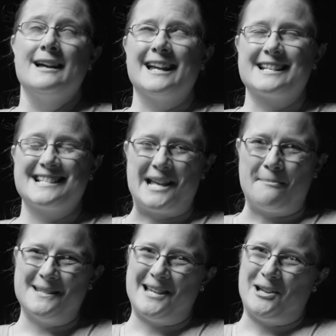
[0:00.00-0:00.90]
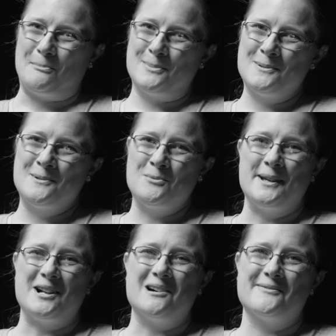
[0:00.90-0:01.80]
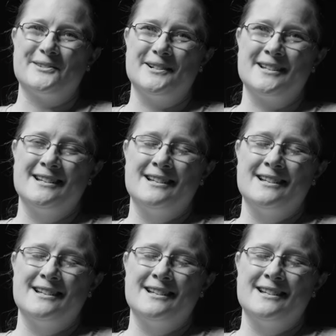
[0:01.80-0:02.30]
accept help when offered,